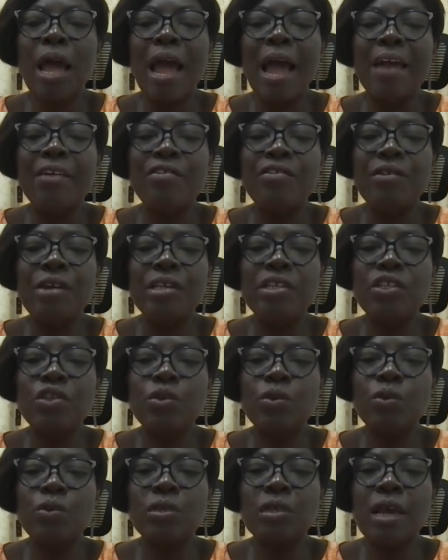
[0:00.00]
address
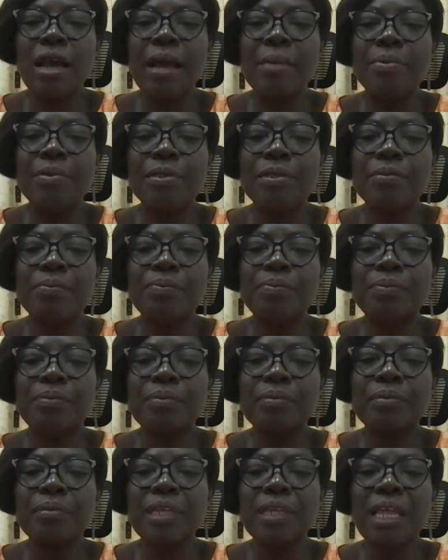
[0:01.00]
those gaps.
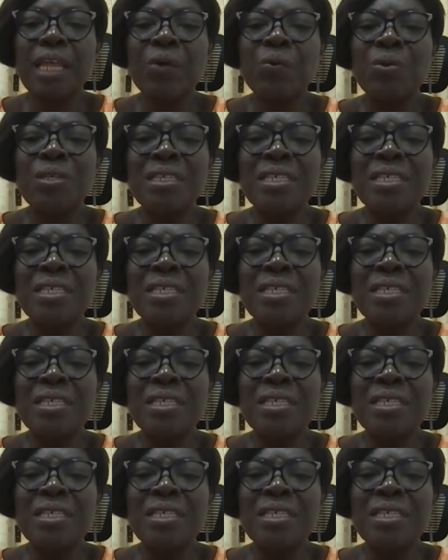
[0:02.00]
We